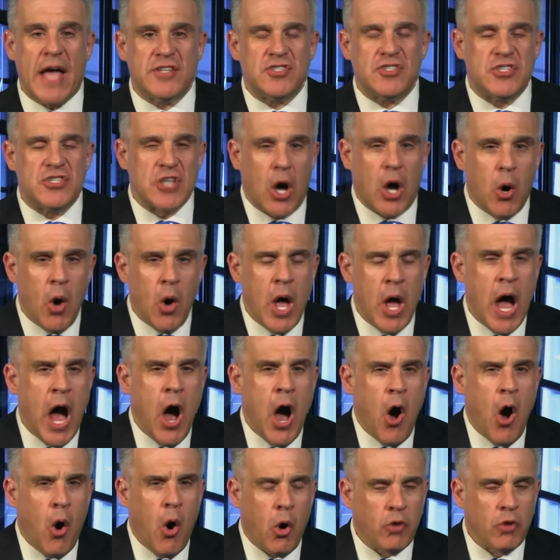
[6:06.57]
So
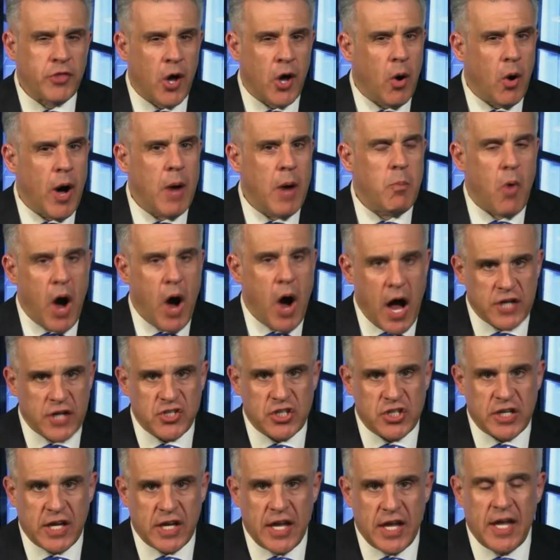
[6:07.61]
although I'm
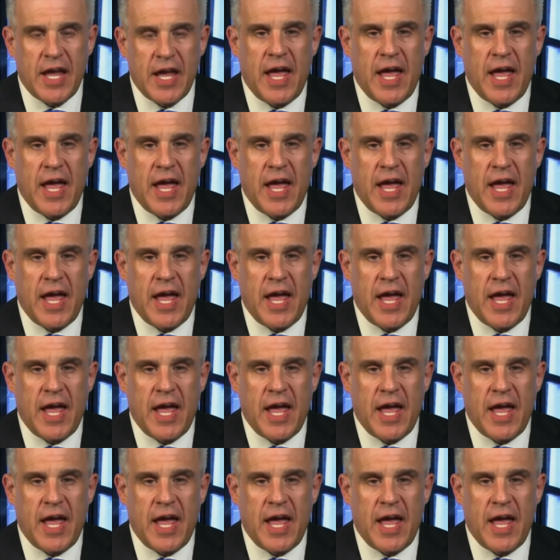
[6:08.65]
watching it